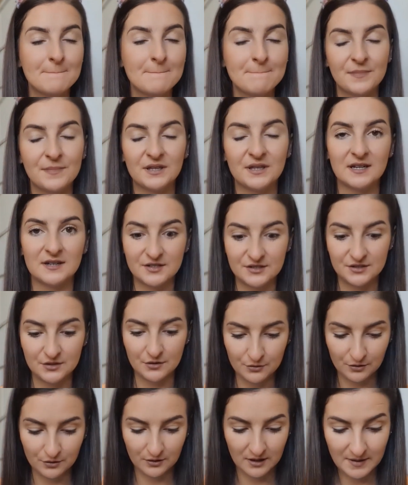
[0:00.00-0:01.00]
But they're so
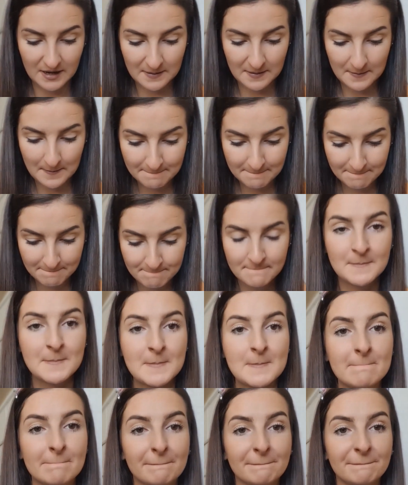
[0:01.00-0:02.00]
creamy.
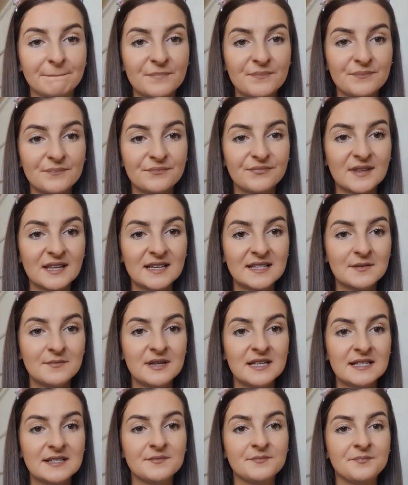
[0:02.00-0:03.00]
It's
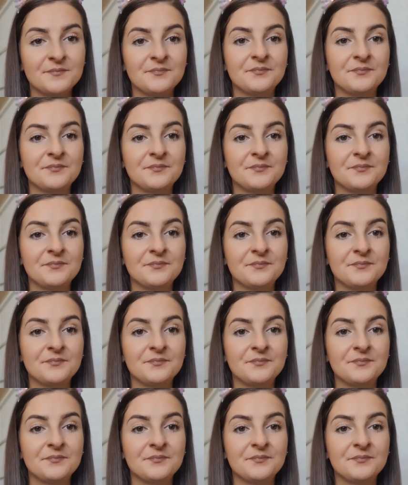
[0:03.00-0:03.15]
amazing.